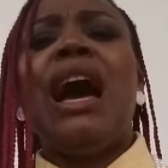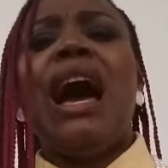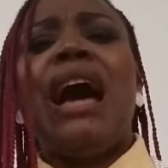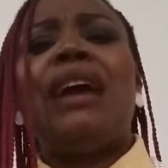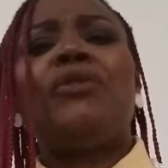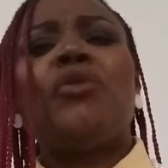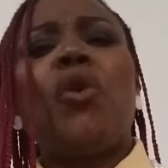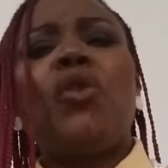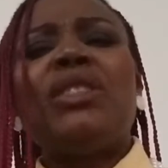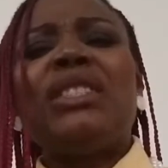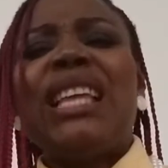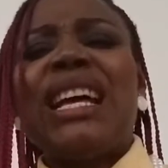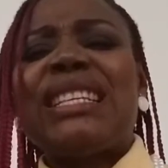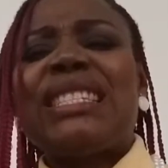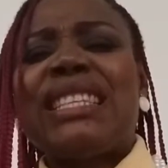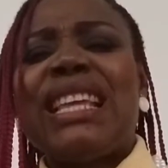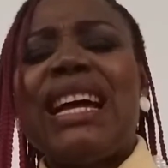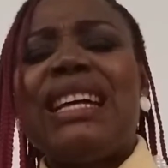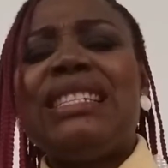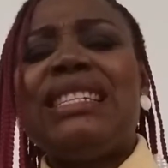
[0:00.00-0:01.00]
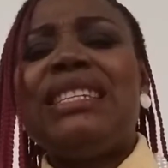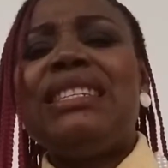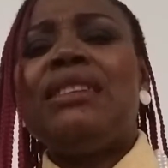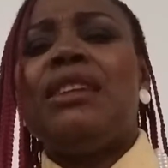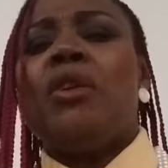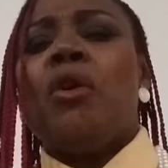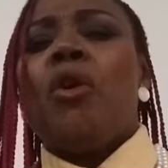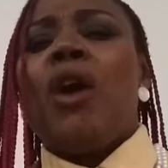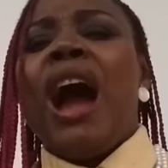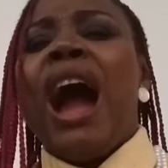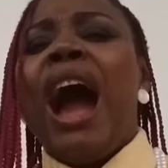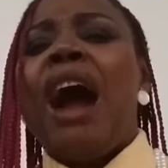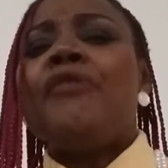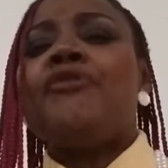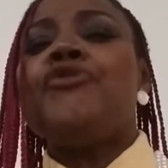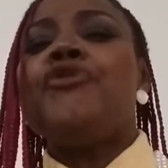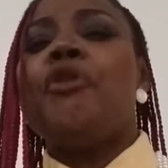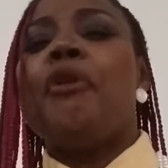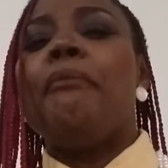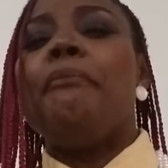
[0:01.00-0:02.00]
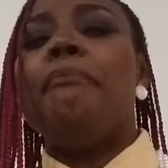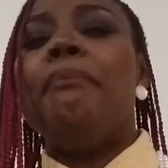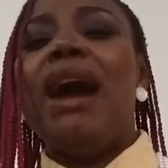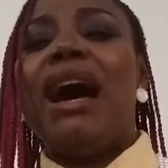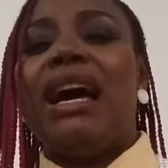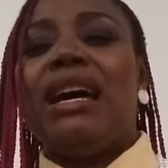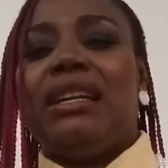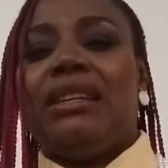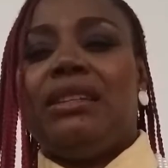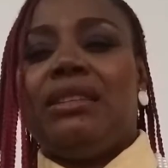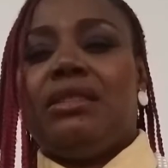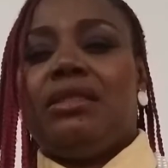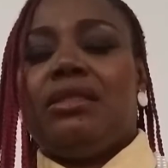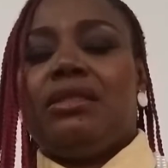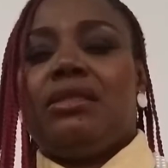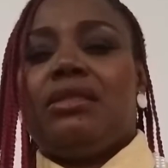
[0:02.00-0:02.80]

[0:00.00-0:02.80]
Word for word: and understanding how your man